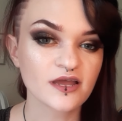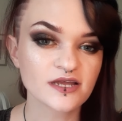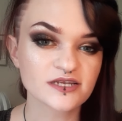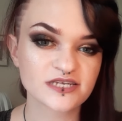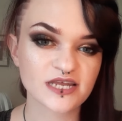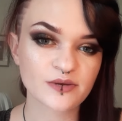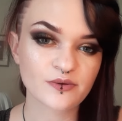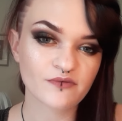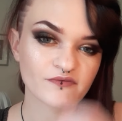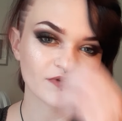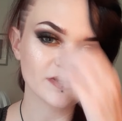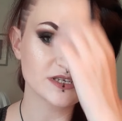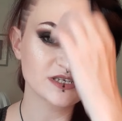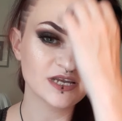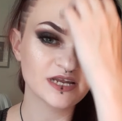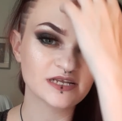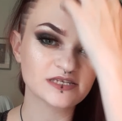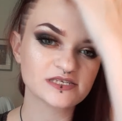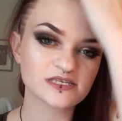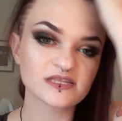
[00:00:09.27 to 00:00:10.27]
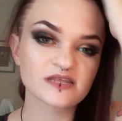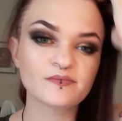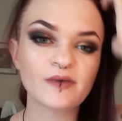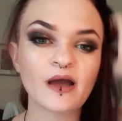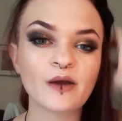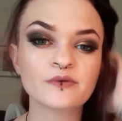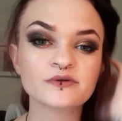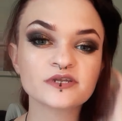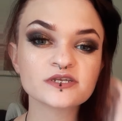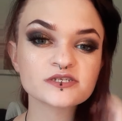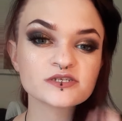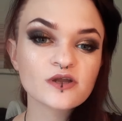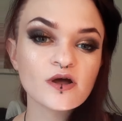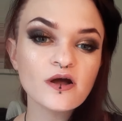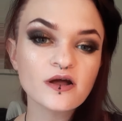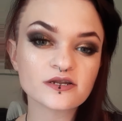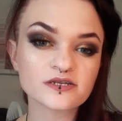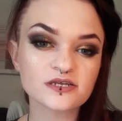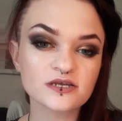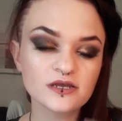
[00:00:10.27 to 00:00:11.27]
Take what resonates and leave behind what does
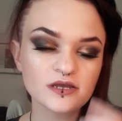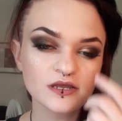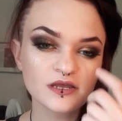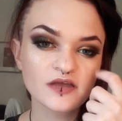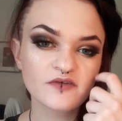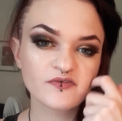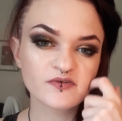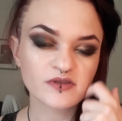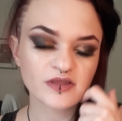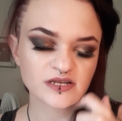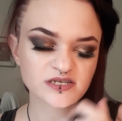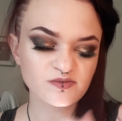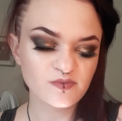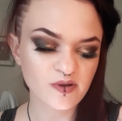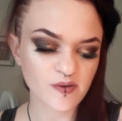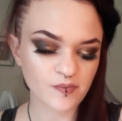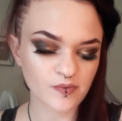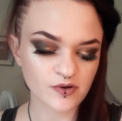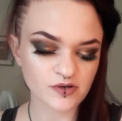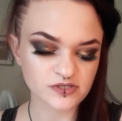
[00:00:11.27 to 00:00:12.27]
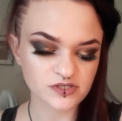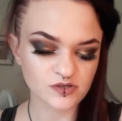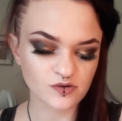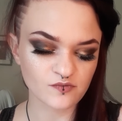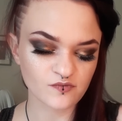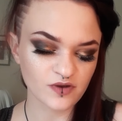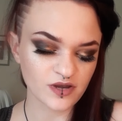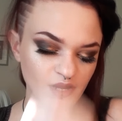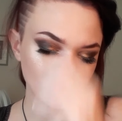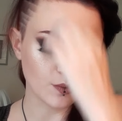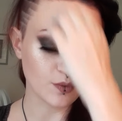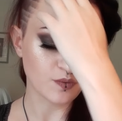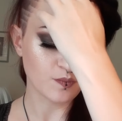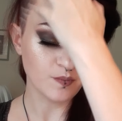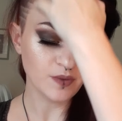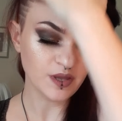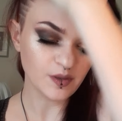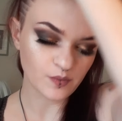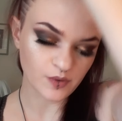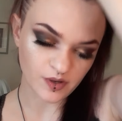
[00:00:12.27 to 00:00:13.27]
not. If you'd like to book a personal reading with
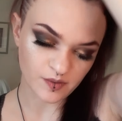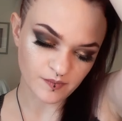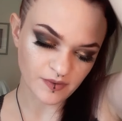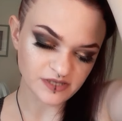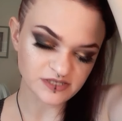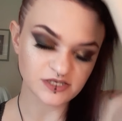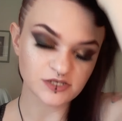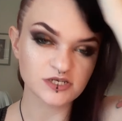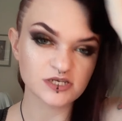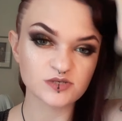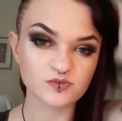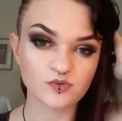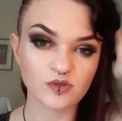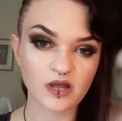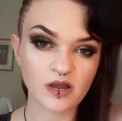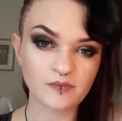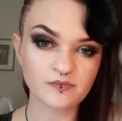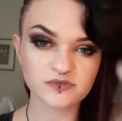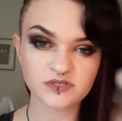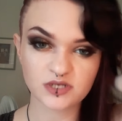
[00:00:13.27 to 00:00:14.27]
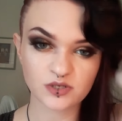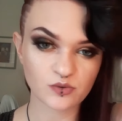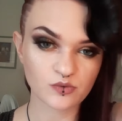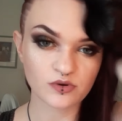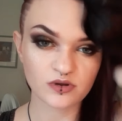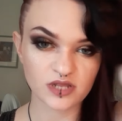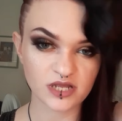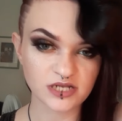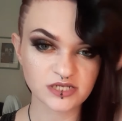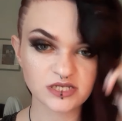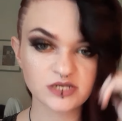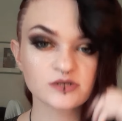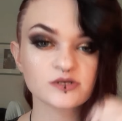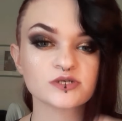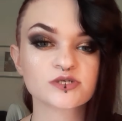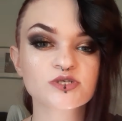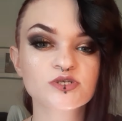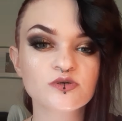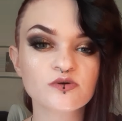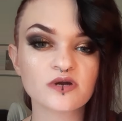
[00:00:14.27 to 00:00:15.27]
me where your messages will 100% correlate to
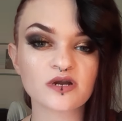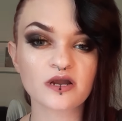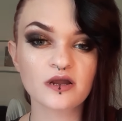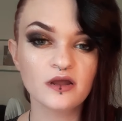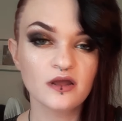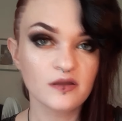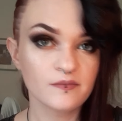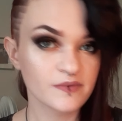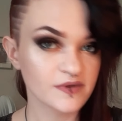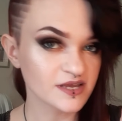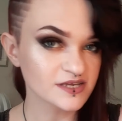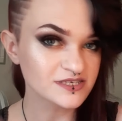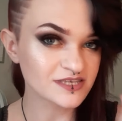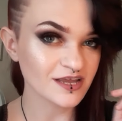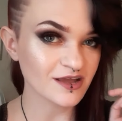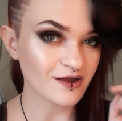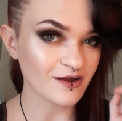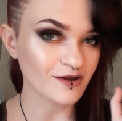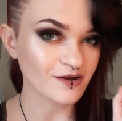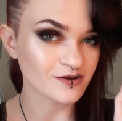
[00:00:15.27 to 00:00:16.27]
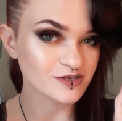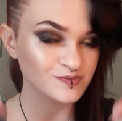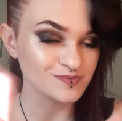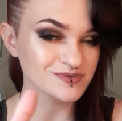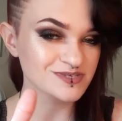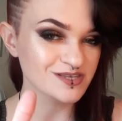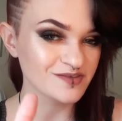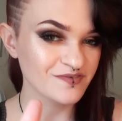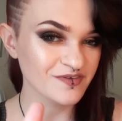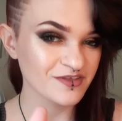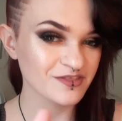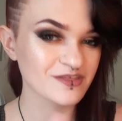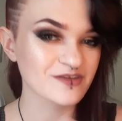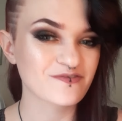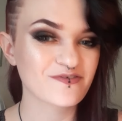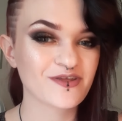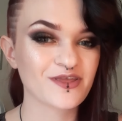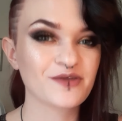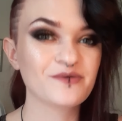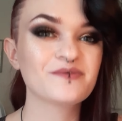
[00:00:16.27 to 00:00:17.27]
your story because they are specifically
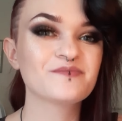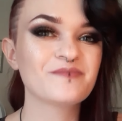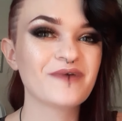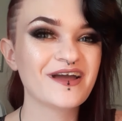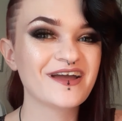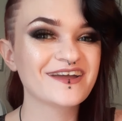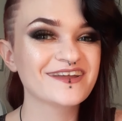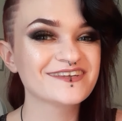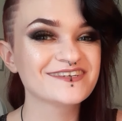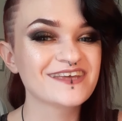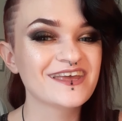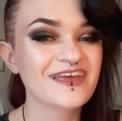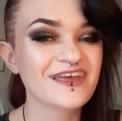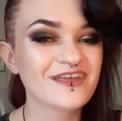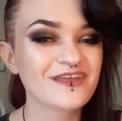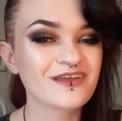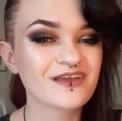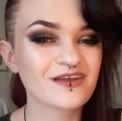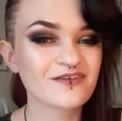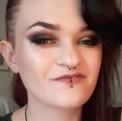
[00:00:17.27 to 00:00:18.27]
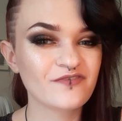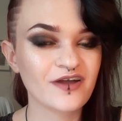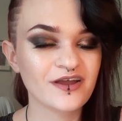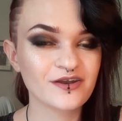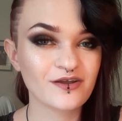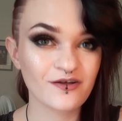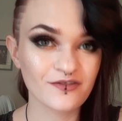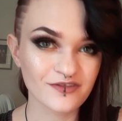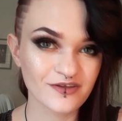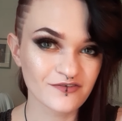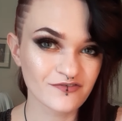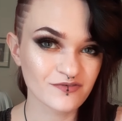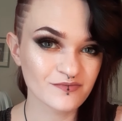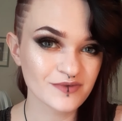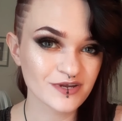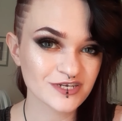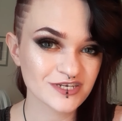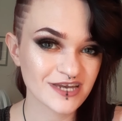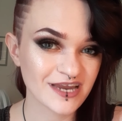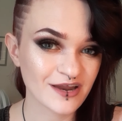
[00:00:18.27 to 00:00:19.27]
for you in mind, you can find all the
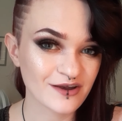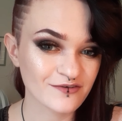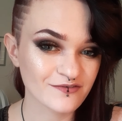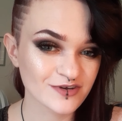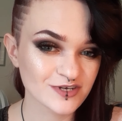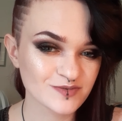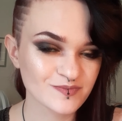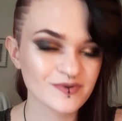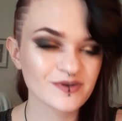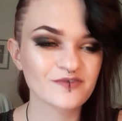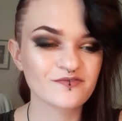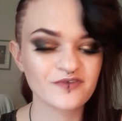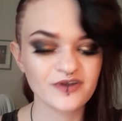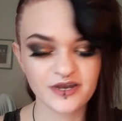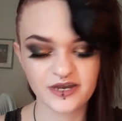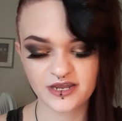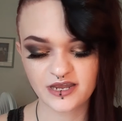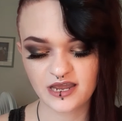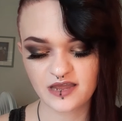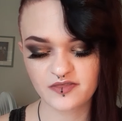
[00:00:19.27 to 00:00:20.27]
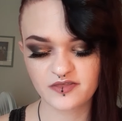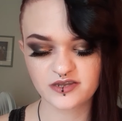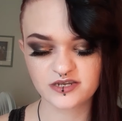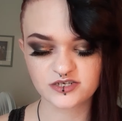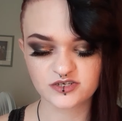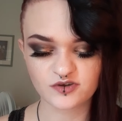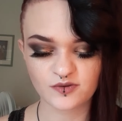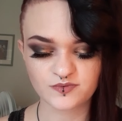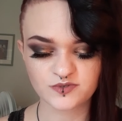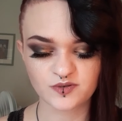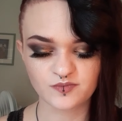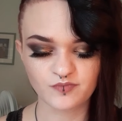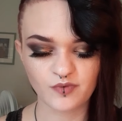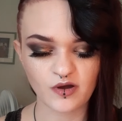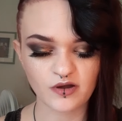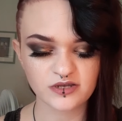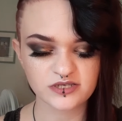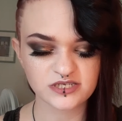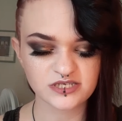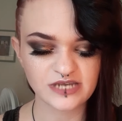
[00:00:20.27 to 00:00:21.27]
information on how to reach me in a reading in the description
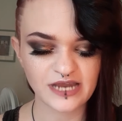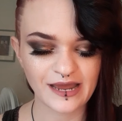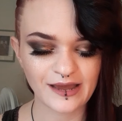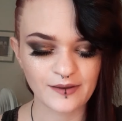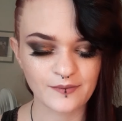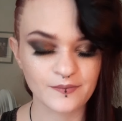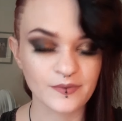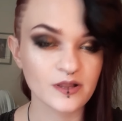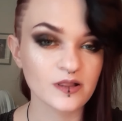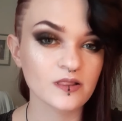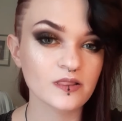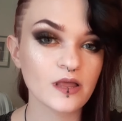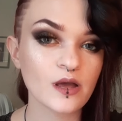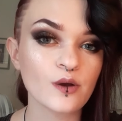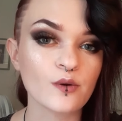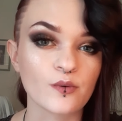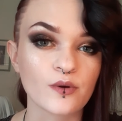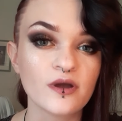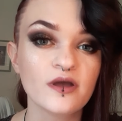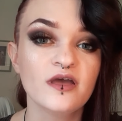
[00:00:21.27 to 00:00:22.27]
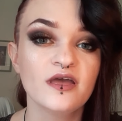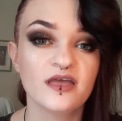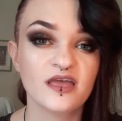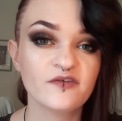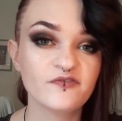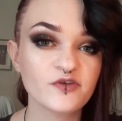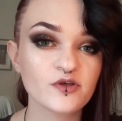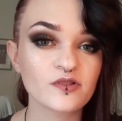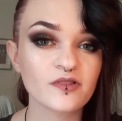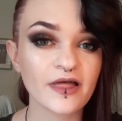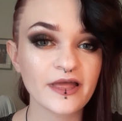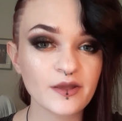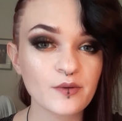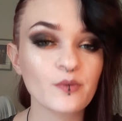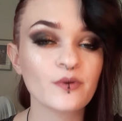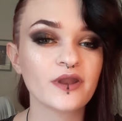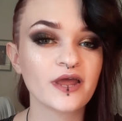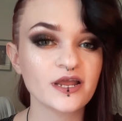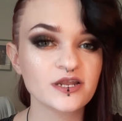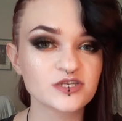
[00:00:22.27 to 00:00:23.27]
box down below. If you
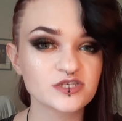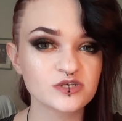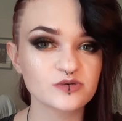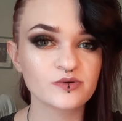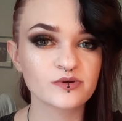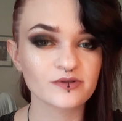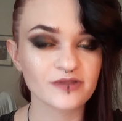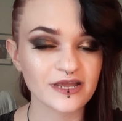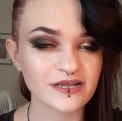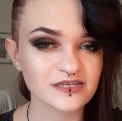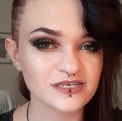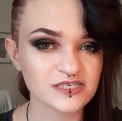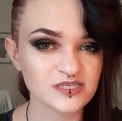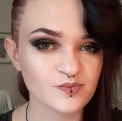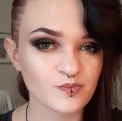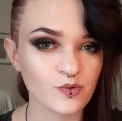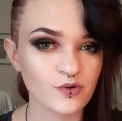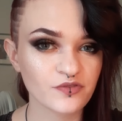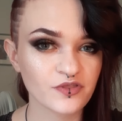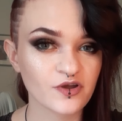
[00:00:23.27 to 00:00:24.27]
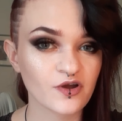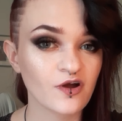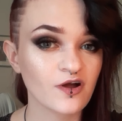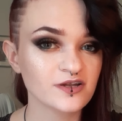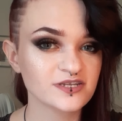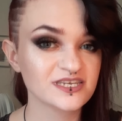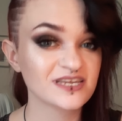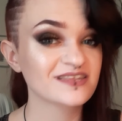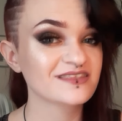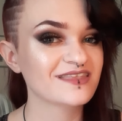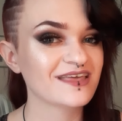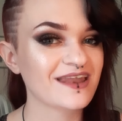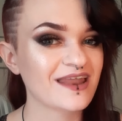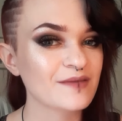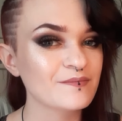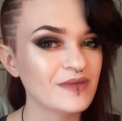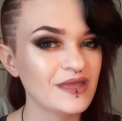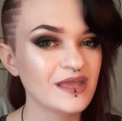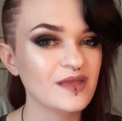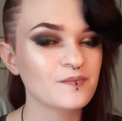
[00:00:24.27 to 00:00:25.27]
like what I do and like to support the content that
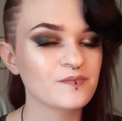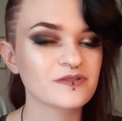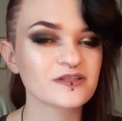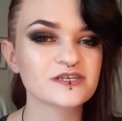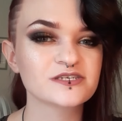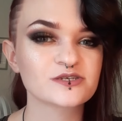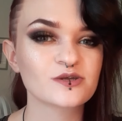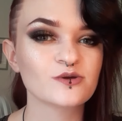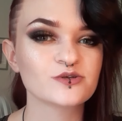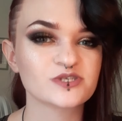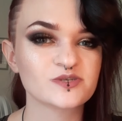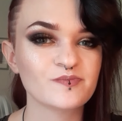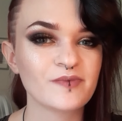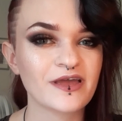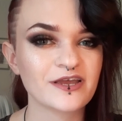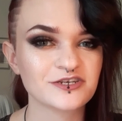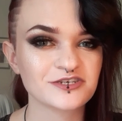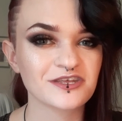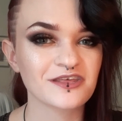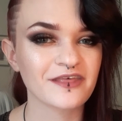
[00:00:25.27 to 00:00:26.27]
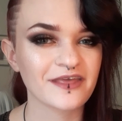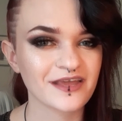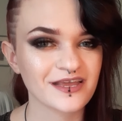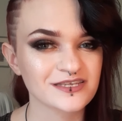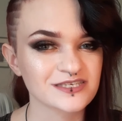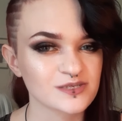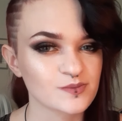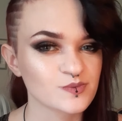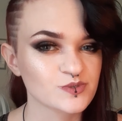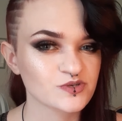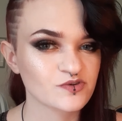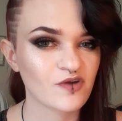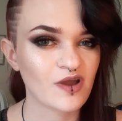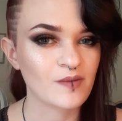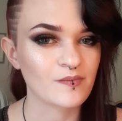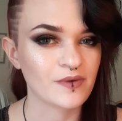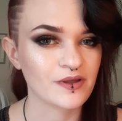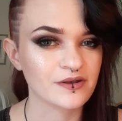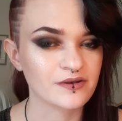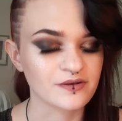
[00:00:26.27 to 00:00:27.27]
I make, please go smash the like and
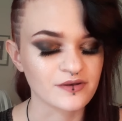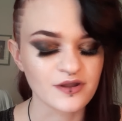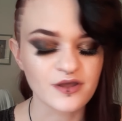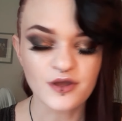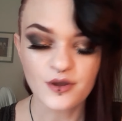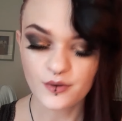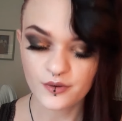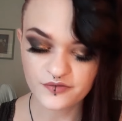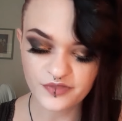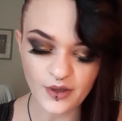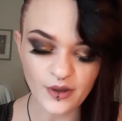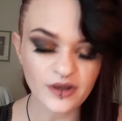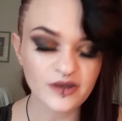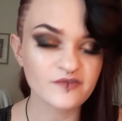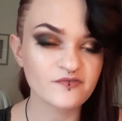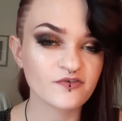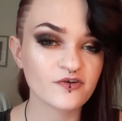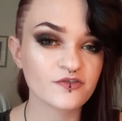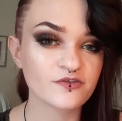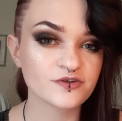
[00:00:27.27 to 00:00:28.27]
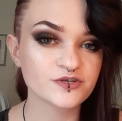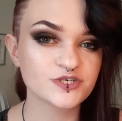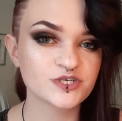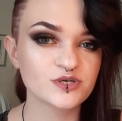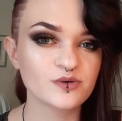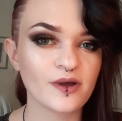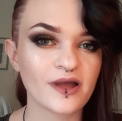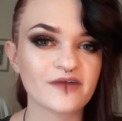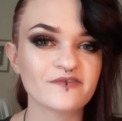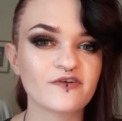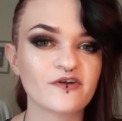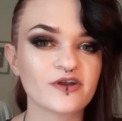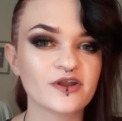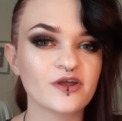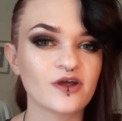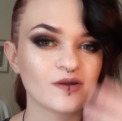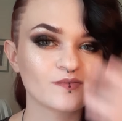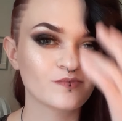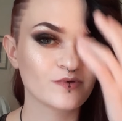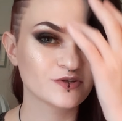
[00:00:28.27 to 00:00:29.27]
subscribe button. Without any further ado, I have already
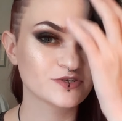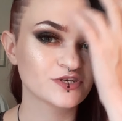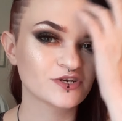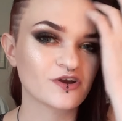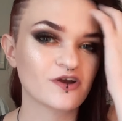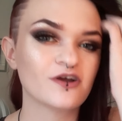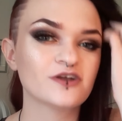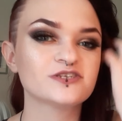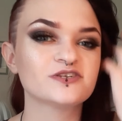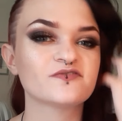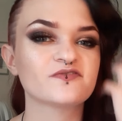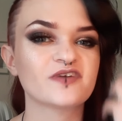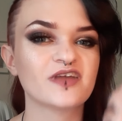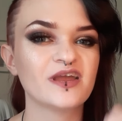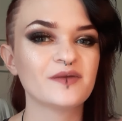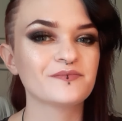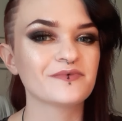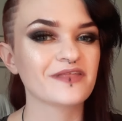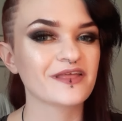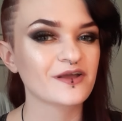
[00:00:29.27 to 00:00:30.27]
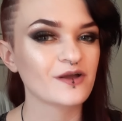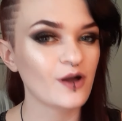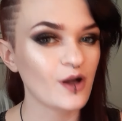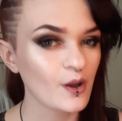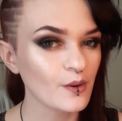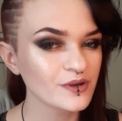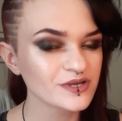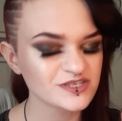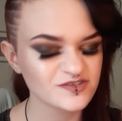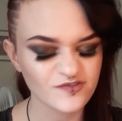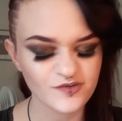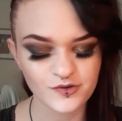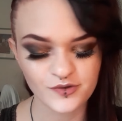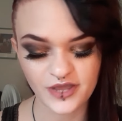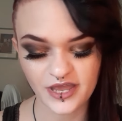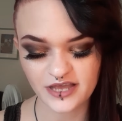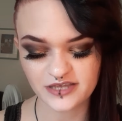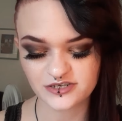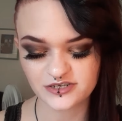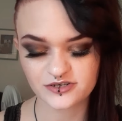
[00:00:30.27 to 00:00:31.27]
gone and pulled your cards off camera like always for you,
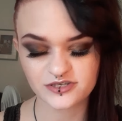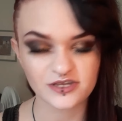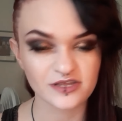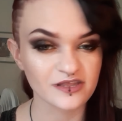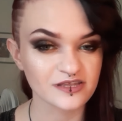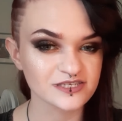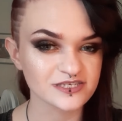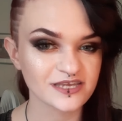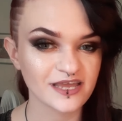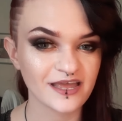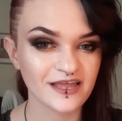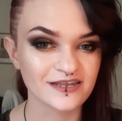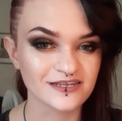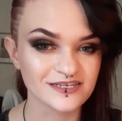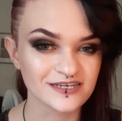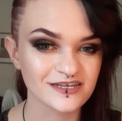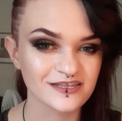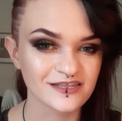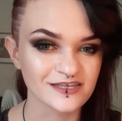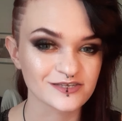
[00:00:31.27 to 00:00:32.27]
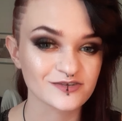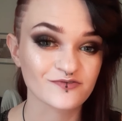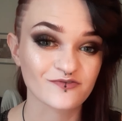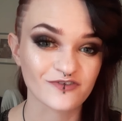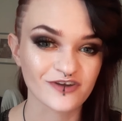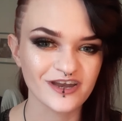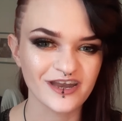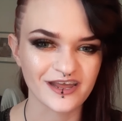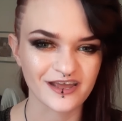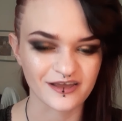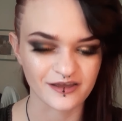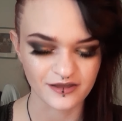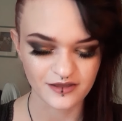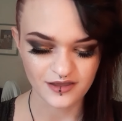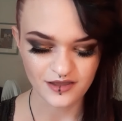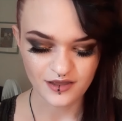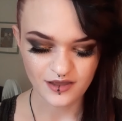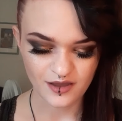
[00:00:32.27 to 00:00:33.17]
Cancer, so let's get into this reading.